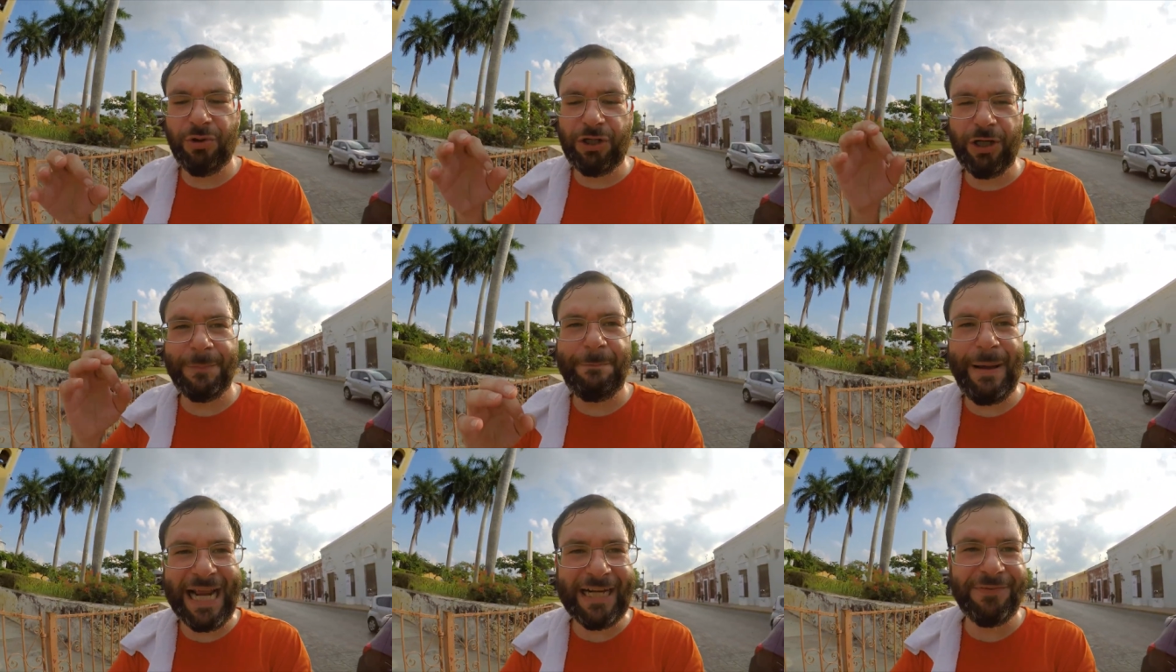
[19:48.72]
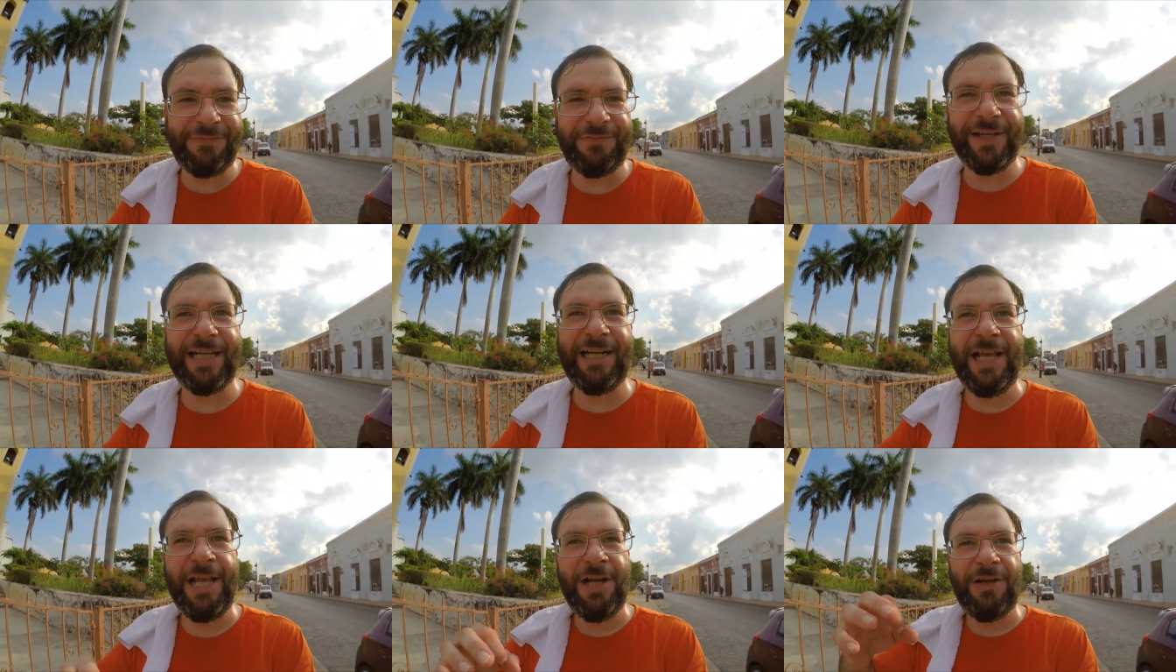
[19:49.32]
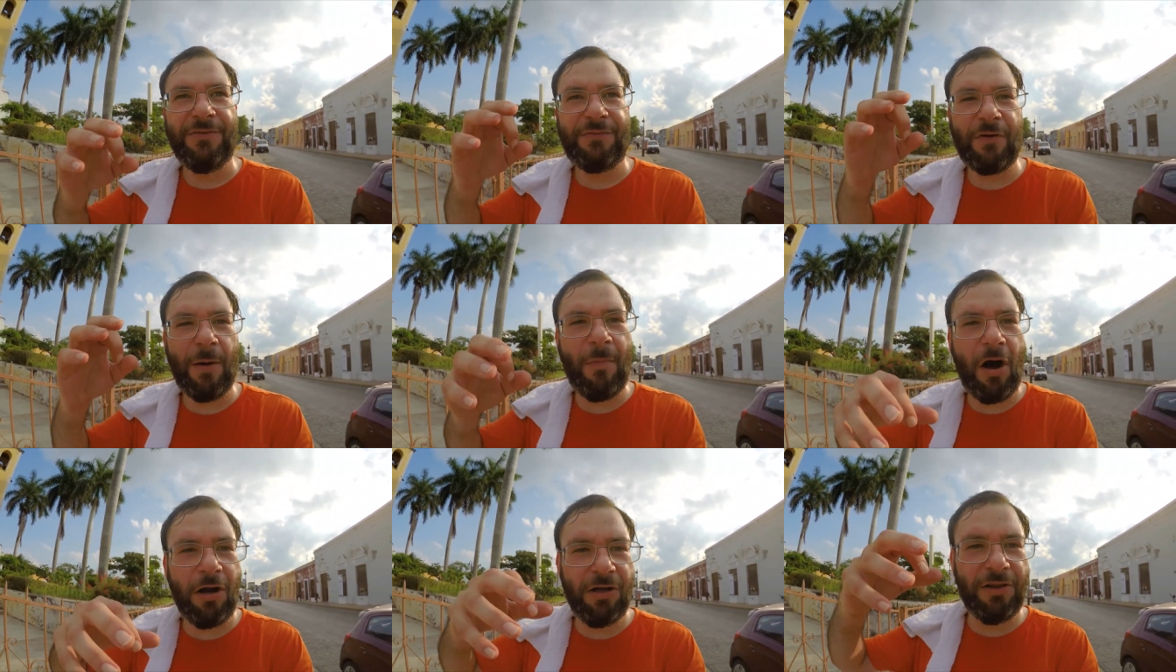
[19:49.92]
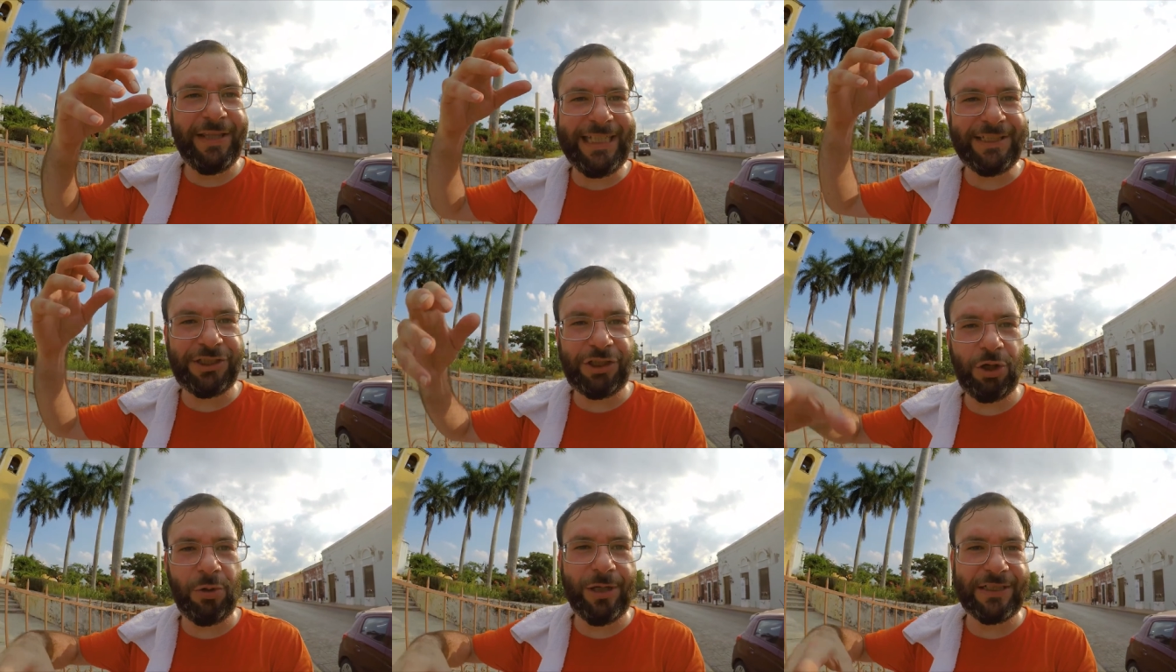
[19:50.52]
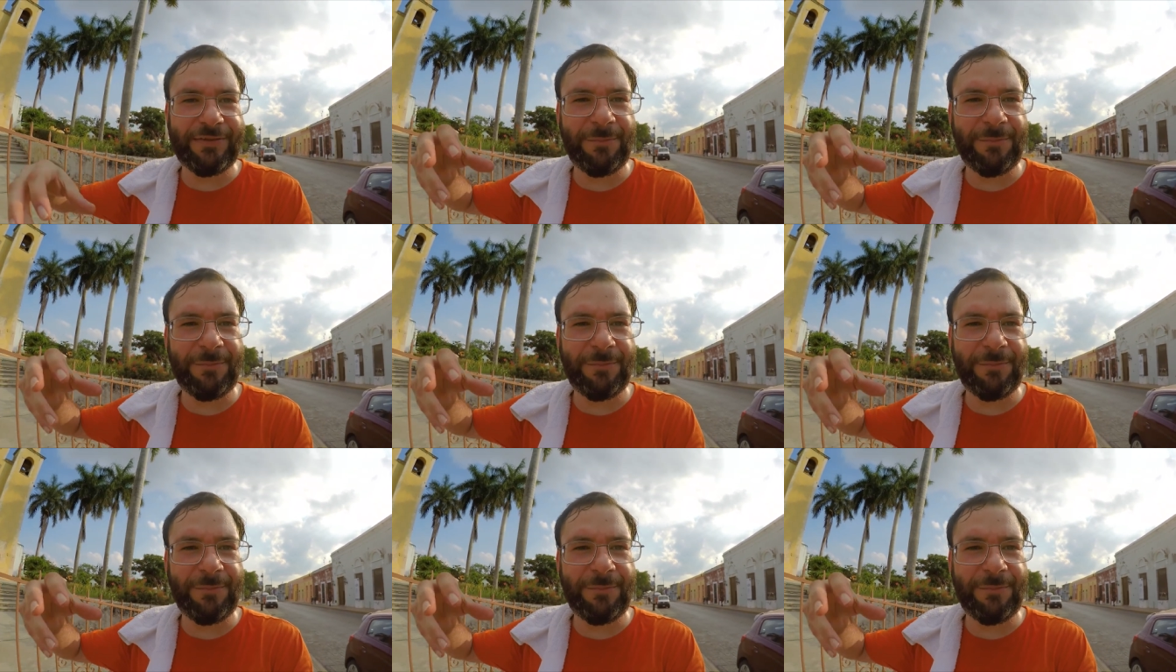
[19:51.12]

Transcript: could benefit from all of these tourists,